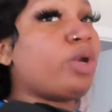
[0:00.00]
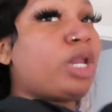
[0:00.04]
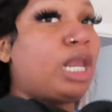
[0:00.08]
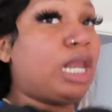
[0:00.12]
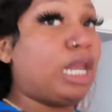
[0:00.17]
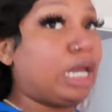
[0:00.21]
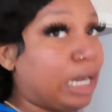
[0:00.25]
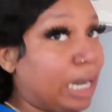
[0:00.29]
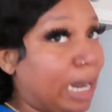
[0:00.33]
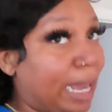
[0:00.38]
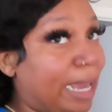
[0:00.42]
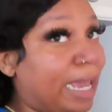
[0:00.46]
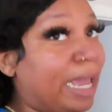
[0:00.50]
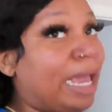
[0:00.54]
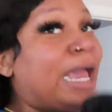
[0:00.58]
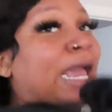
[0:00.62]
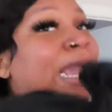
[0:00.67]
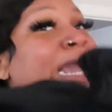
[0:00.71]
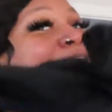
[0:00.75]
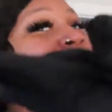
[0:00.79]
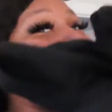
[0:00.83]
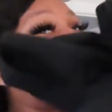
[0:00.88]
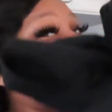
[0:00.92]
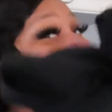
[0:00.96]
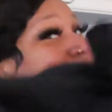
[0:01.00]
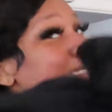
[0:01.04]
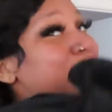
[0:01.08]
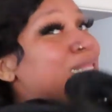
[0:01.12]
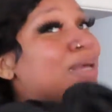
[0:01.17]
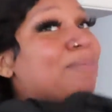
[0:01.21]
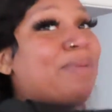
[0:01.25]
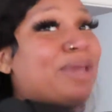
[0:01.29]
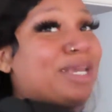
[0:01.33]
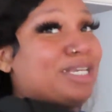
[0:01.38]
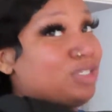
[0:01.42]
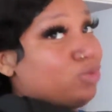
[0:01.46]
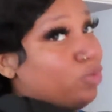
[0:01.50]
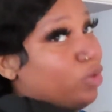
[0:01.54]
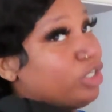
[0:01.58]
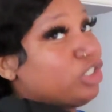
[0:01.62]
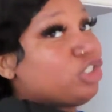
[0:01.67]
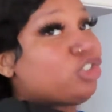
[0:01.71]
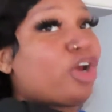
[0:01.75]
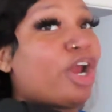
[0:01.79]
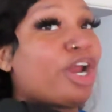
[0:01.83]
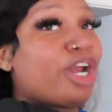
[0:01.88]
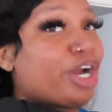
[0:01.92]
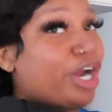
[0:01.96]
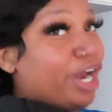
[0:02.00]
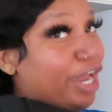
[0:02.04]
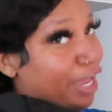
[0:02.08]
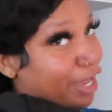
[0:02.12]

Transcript: what it look like. This is the best waist trainer